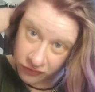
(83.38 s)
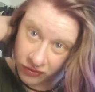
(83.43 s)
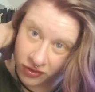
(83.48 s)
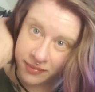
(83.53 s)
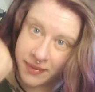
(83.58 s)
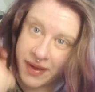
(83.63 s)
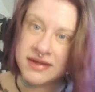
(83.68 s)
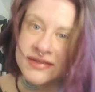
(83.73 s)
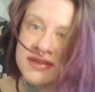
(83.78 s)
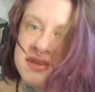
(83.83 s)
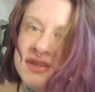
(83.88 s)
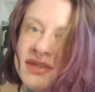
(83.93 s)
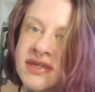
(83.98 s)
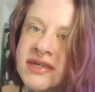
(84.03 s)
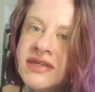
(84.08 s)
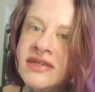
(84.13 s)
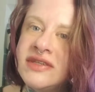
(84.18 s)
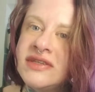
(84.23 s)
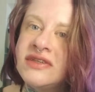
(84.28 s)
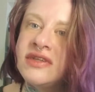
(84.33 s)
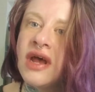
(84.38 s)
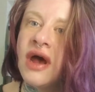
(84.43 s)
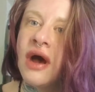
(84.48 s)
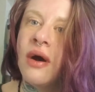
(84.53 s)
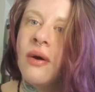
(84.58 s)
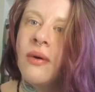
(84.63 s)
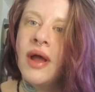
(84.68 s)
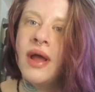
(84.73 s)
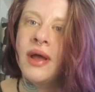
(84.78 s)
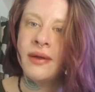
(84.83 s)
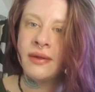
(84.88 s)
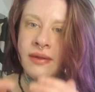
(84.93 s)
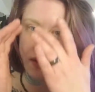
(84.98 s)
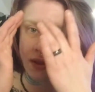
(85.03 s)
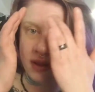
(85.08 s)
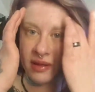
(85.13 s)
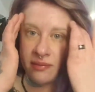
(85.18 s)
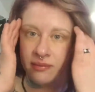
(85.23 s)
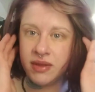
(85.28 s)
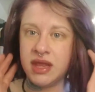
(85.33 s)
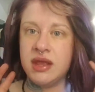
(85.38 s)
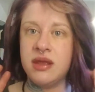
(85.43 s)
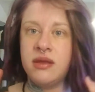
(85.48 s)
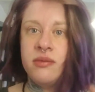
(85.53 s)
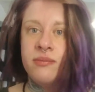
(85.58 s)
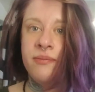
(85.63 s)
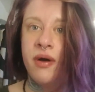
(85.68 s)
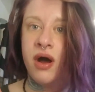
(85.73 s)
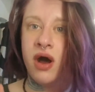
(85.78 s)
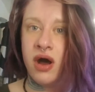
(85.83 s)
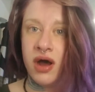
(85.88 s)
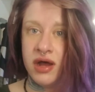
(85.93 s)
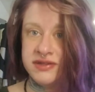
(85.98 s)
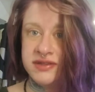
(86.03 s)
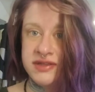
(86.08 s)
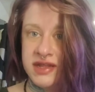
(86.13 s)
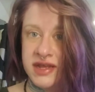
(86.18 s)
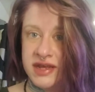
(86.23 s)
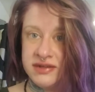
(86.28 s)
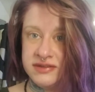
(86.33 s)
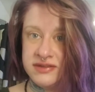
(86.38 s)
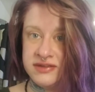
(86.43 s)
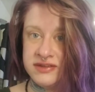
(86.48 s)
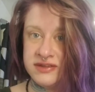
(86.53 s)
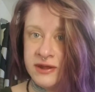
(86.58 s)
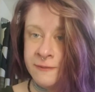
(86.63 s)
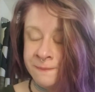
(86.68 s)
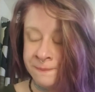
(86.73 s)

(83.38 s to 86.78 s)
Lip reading: for the best. So let me pause this